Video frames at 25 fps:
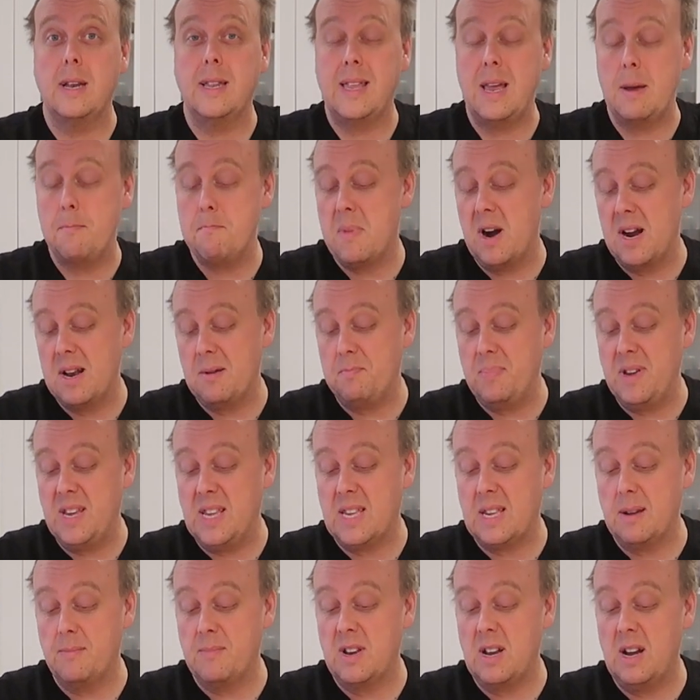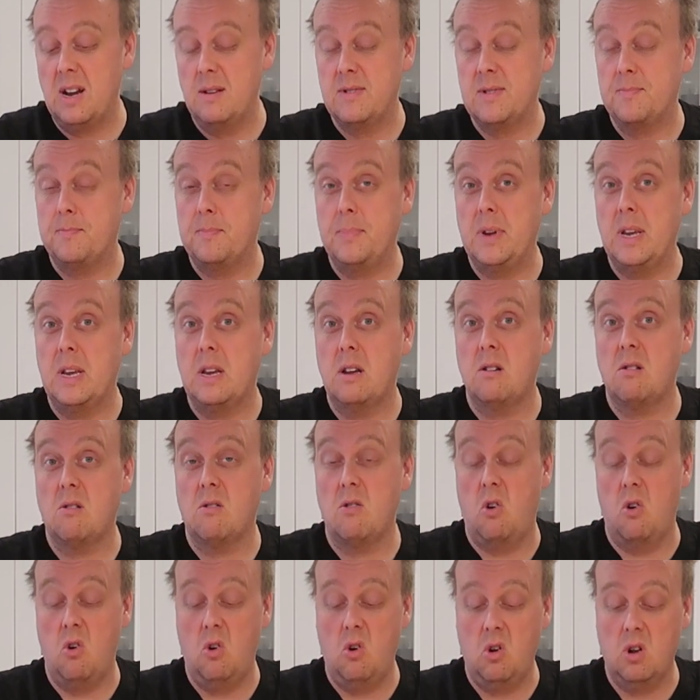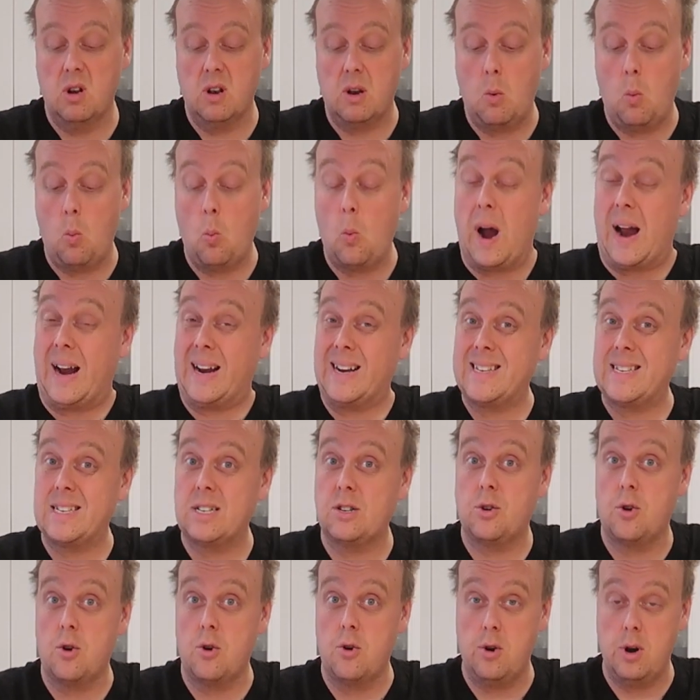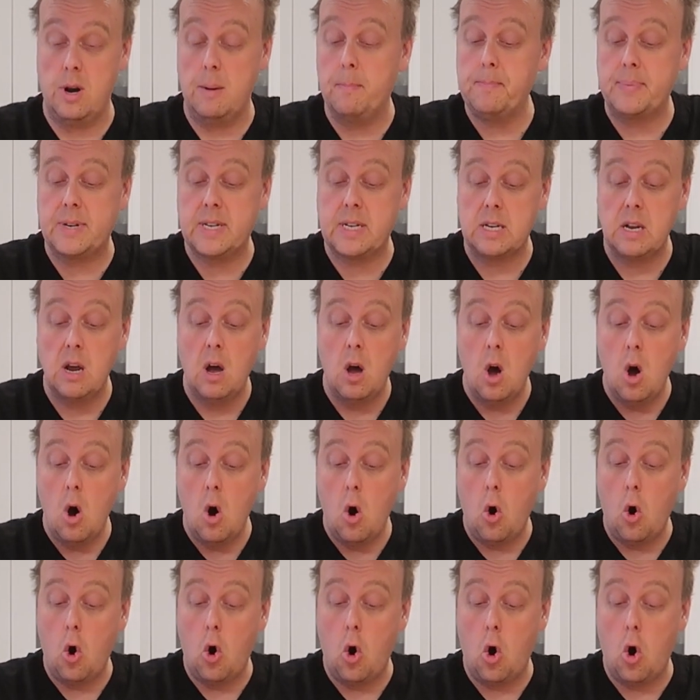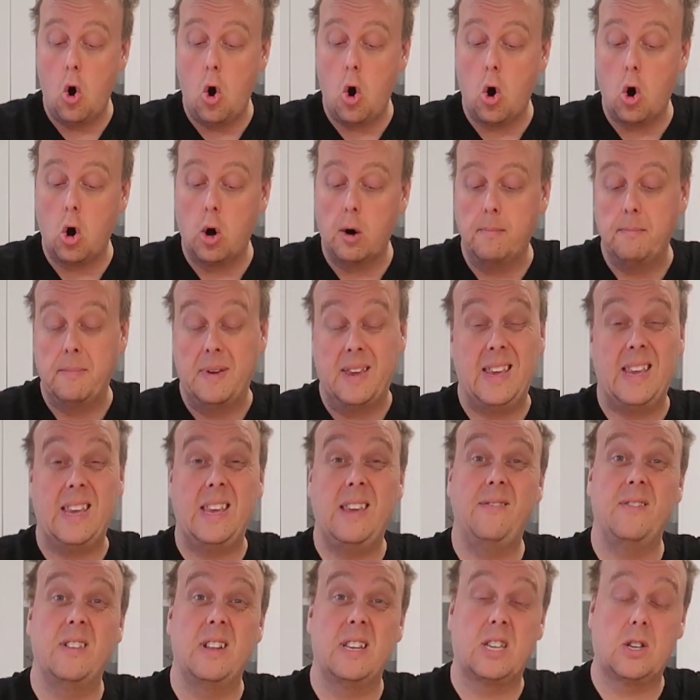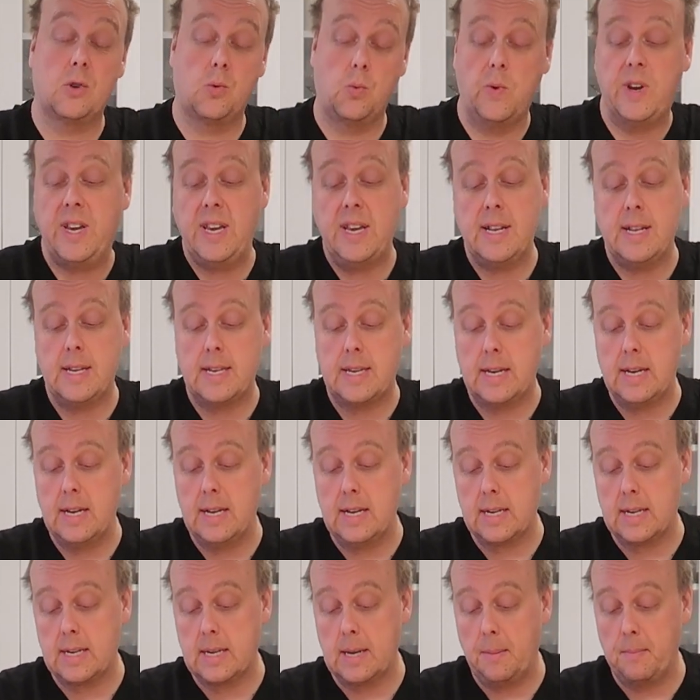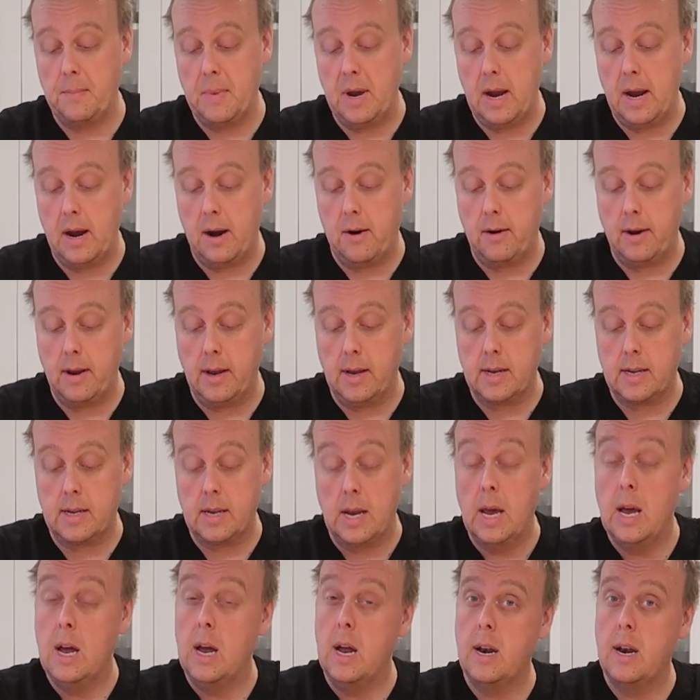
they might be sometimes be called wax turnips or even Swedes in some areas.